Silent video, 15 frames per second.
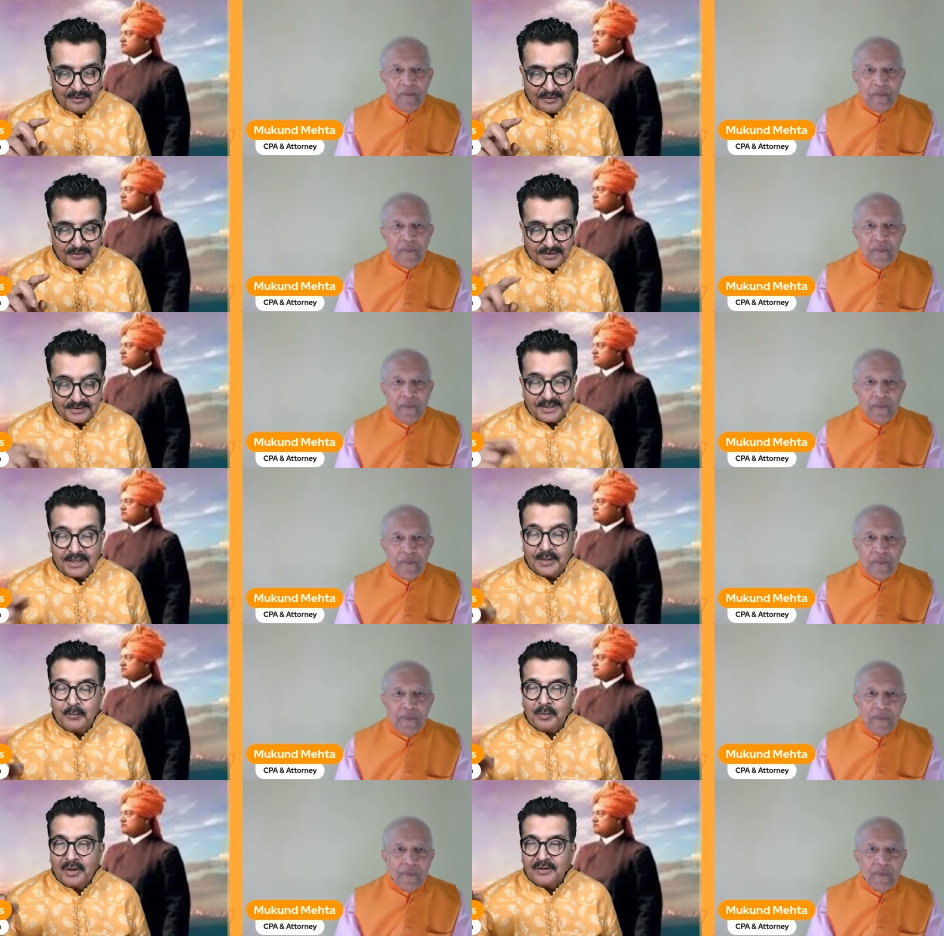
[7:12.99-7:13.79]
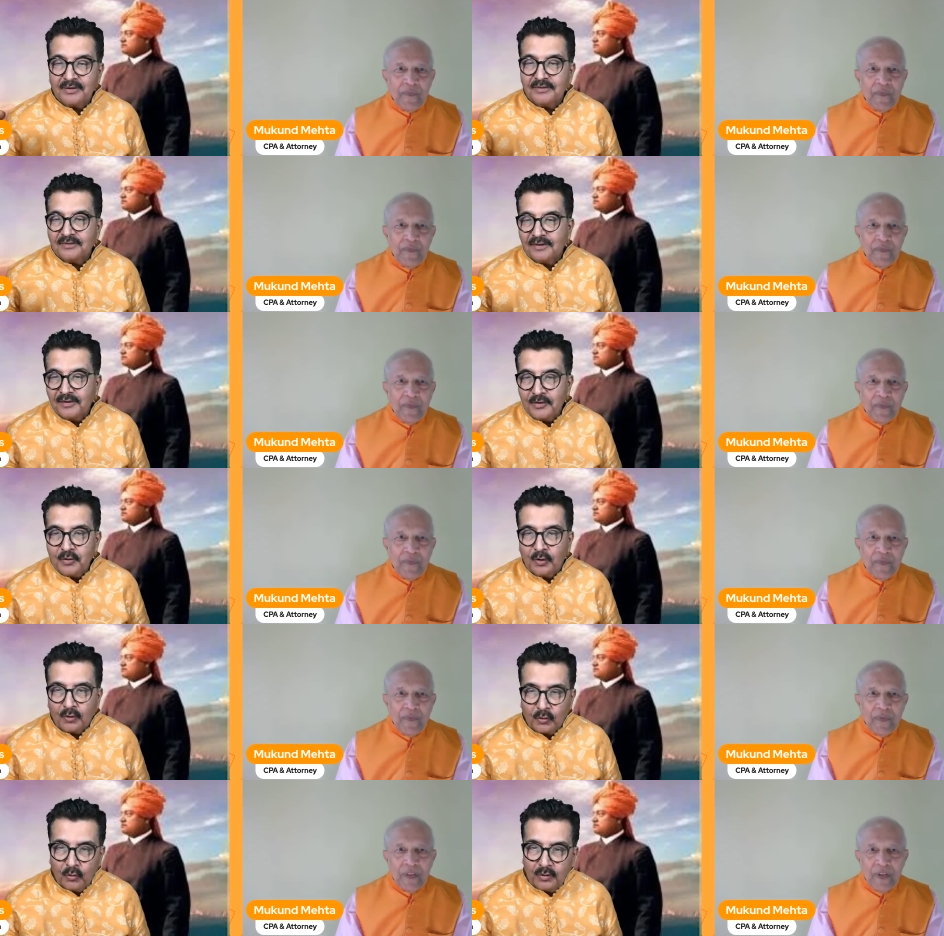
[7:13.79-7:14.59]
Speaker 1: The second part is, in
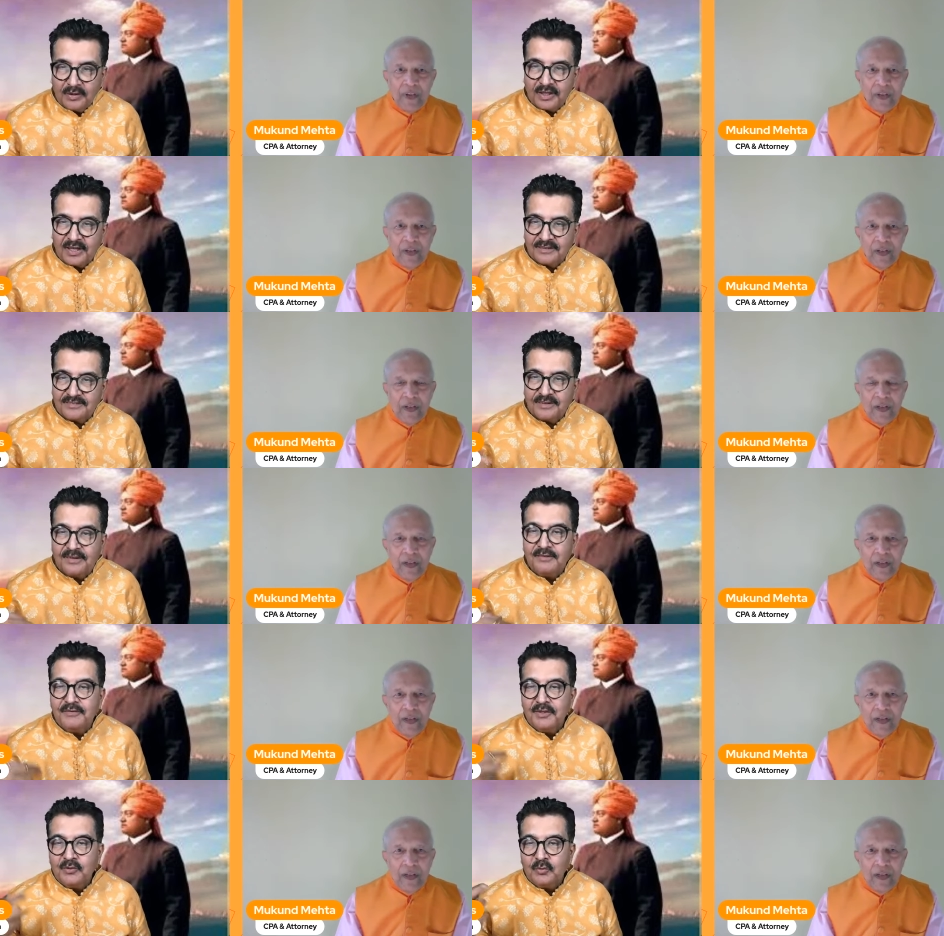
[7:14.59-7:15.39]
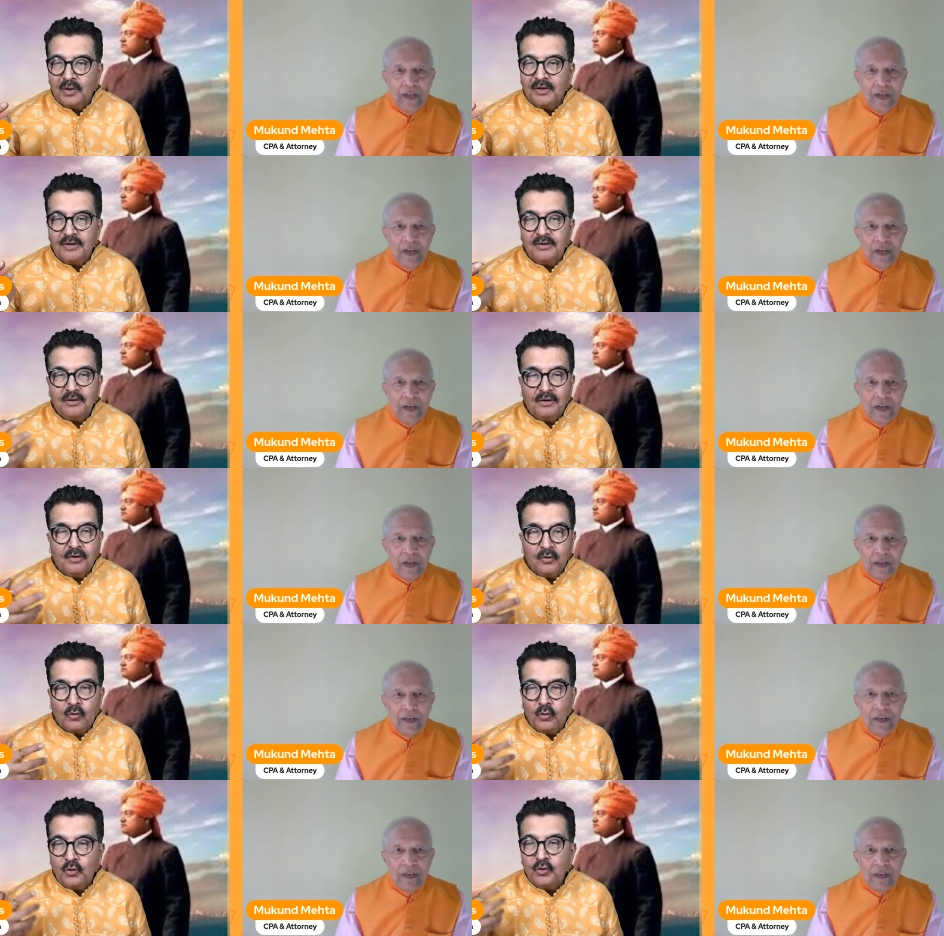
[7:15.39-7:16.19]
your own case individually,
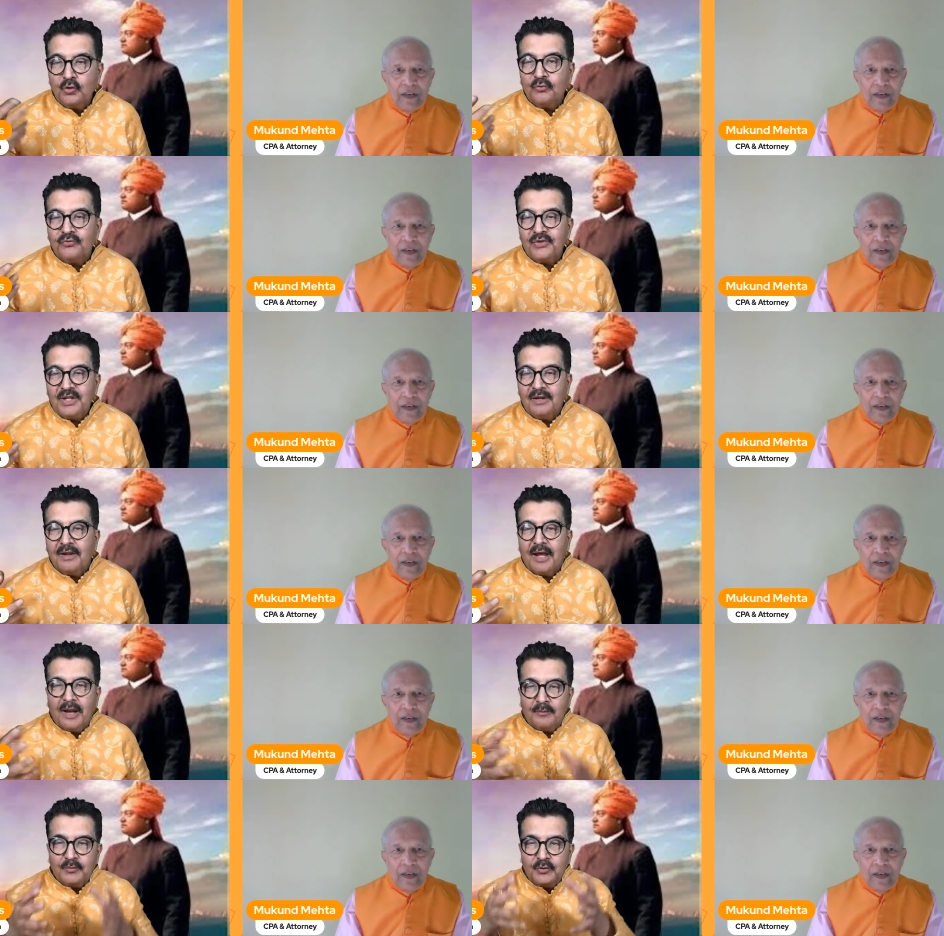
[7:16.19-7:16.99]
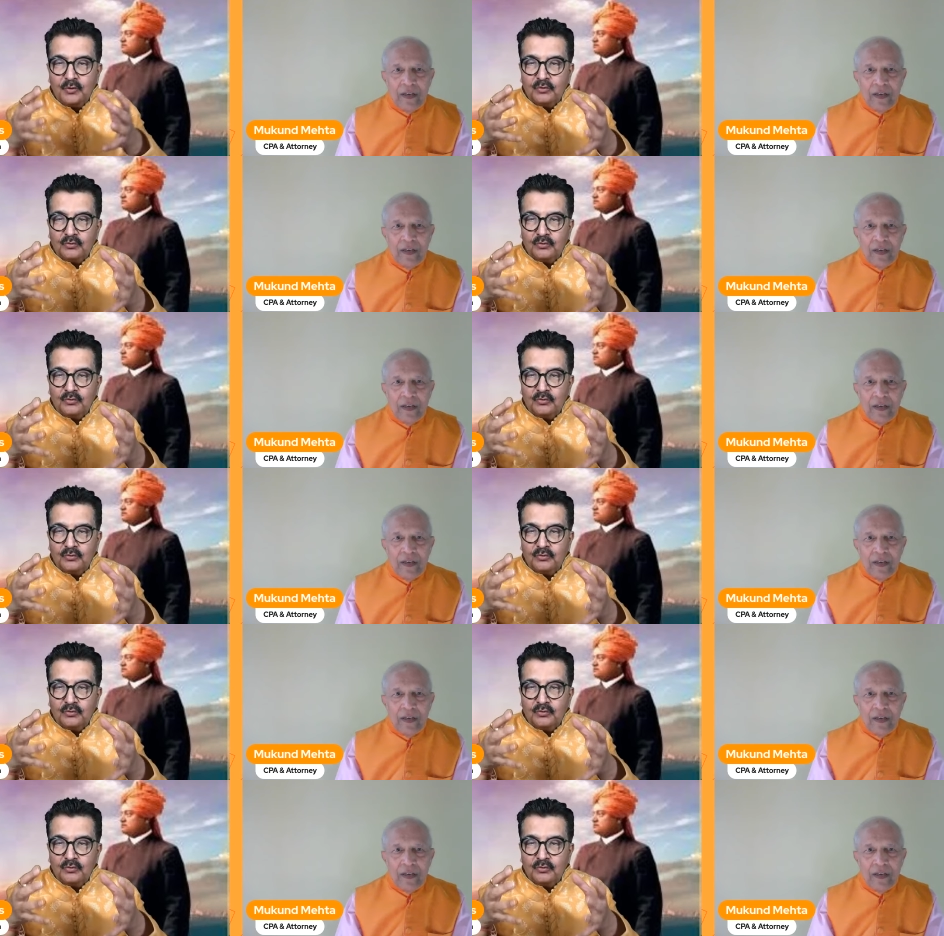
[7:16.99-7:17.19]
who you feel helped you